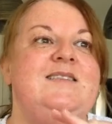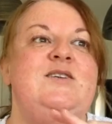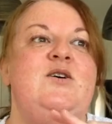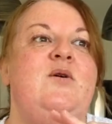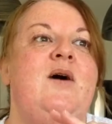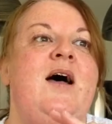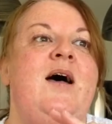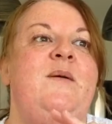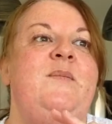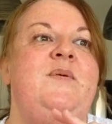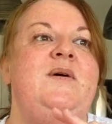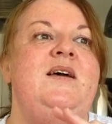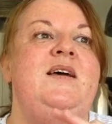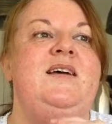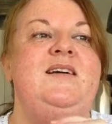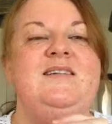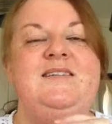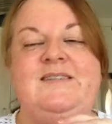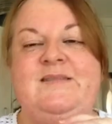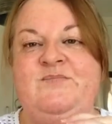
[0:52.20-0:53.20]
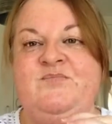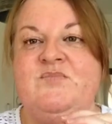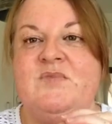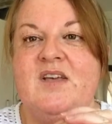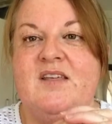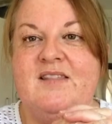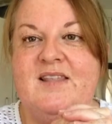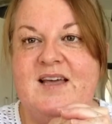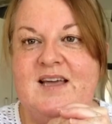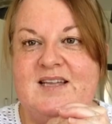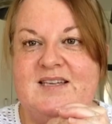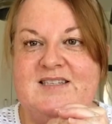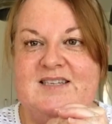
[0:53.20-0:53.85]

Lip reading: happy that